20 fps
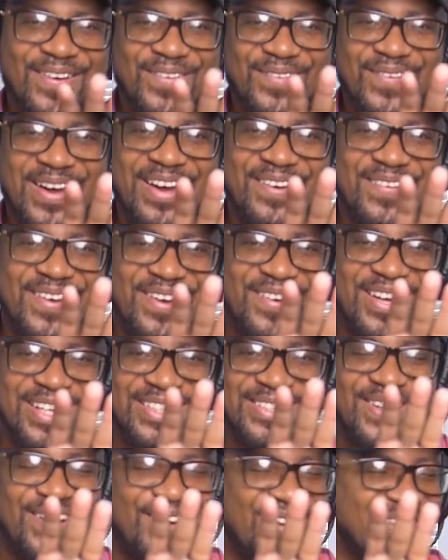Wait.
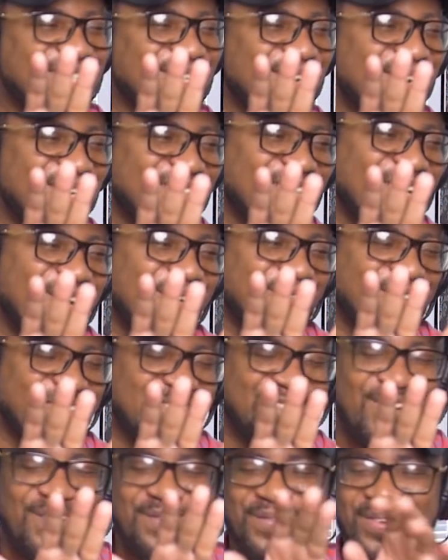Sorry for
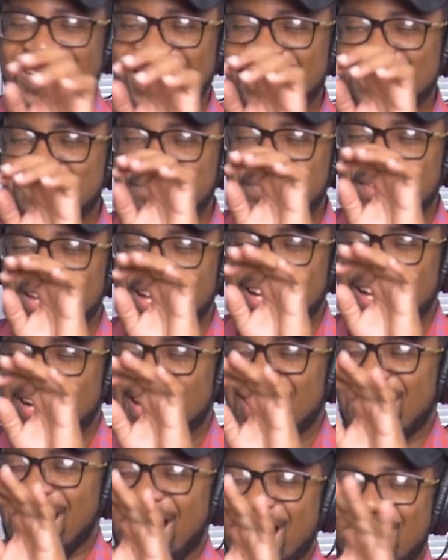stopping it.
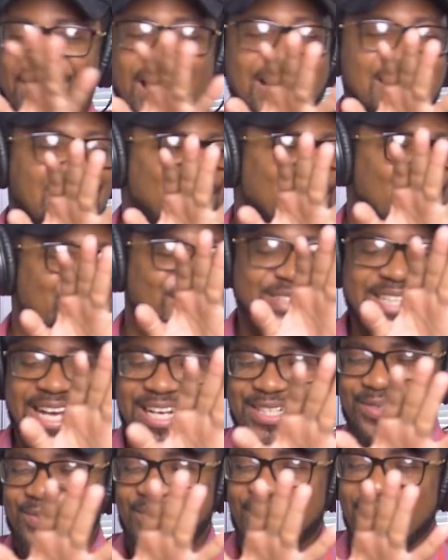I just want to
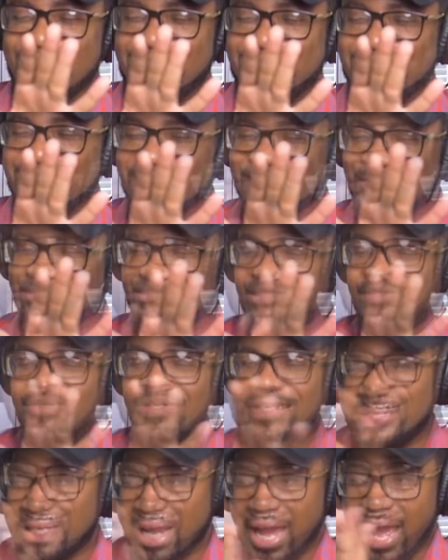touch on one thing.
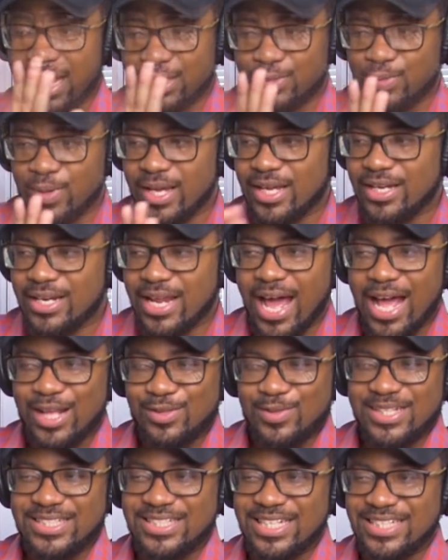The
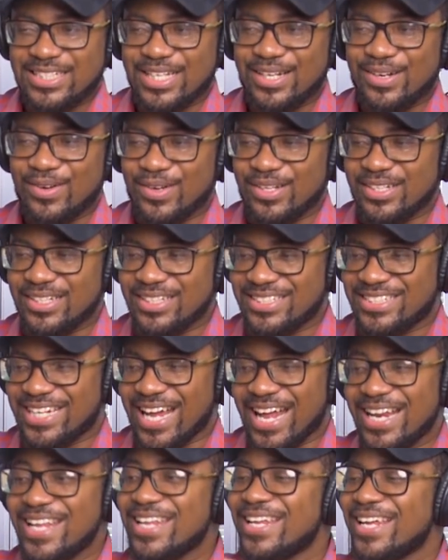artwork says a lot.
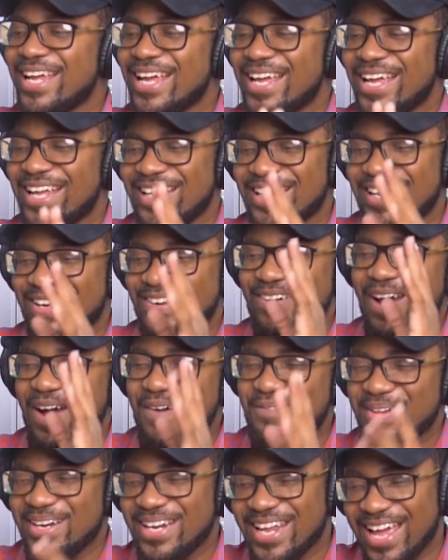Charlie,
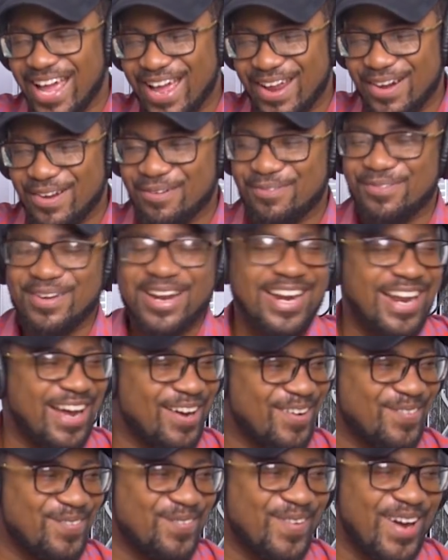rubbing the head of Nana
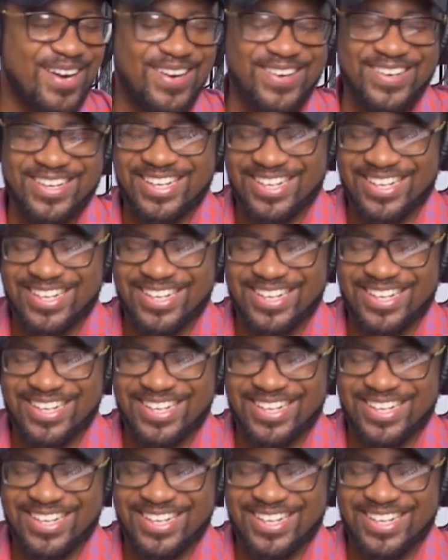Akufo-Addo.